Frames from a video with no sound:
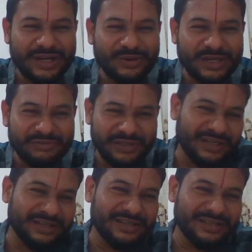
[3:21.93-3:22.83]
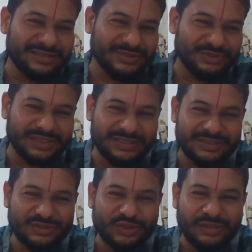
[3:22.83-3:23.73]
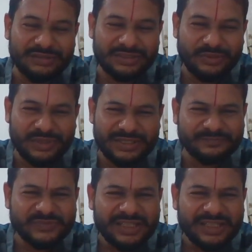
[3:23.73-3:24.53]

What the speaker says: How convenient it is to just solve this equation.